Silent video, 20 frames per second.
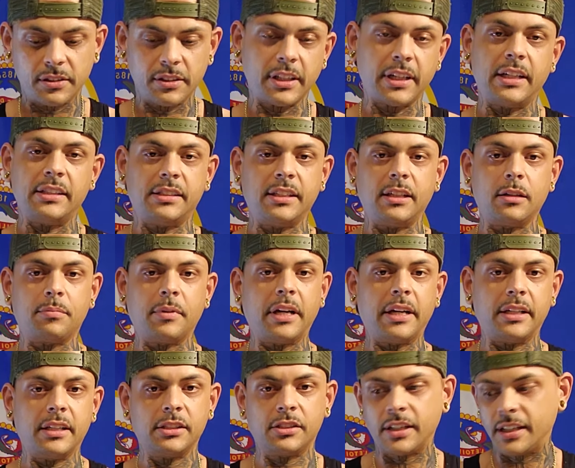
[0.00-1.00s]
Like I said, they're
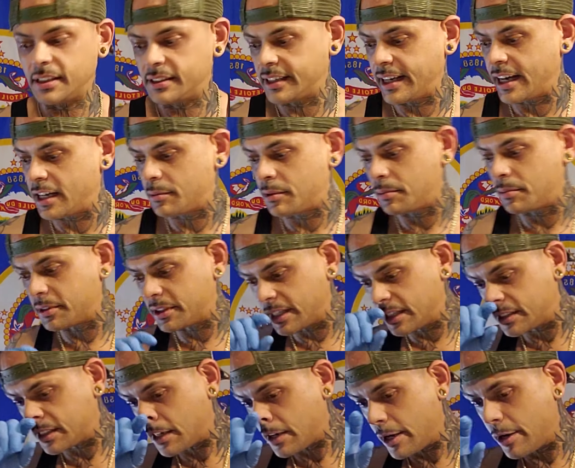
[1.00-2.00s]
probably going to try to tag me, but
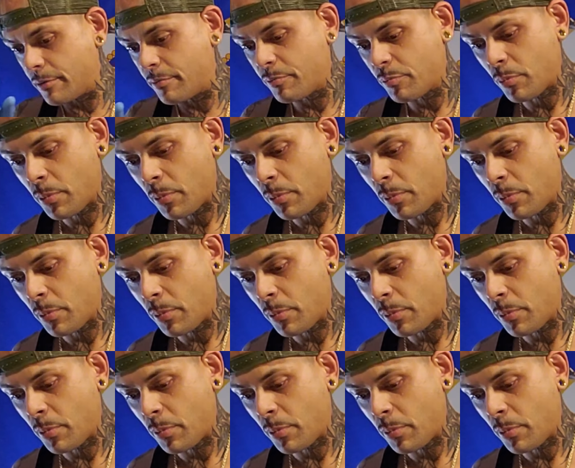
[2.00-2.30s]
that's all right.